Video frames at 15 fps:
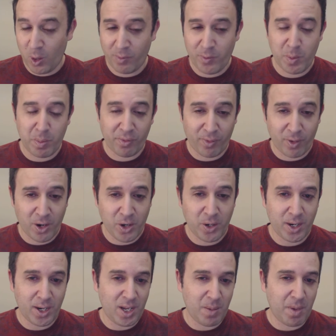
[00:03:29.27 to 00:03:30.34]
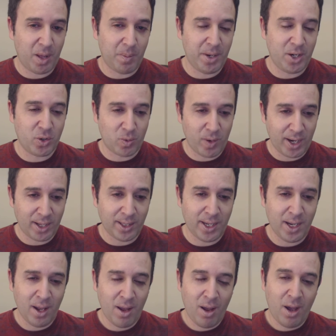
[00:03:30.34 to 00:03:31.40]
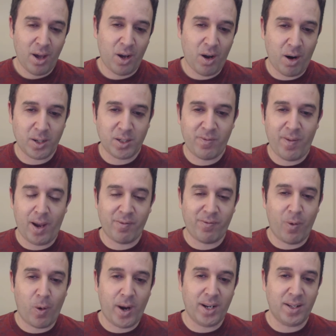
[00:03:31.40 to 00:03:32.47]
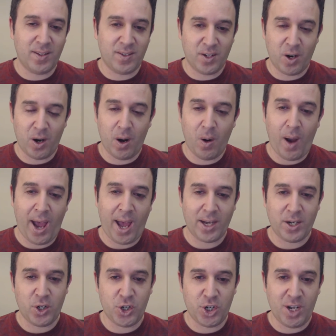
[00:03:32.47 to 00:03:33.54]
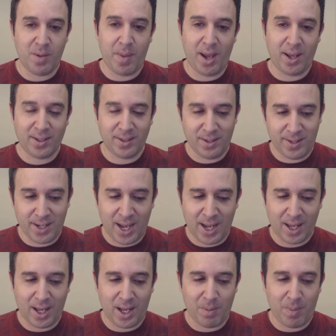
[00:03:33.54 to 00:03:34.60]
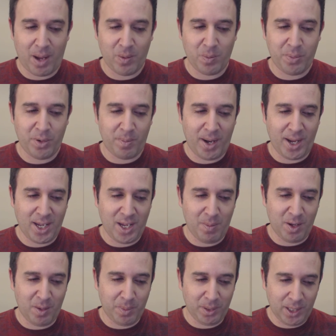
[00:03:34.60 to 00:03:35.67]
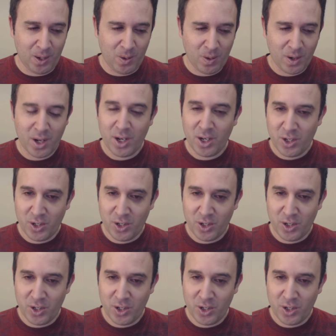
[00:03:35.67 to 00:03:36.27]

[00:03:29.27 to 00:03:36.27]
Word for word: Or if you prefer, you can email me directly, cardsfan480 at gmail.com. I will put my email below.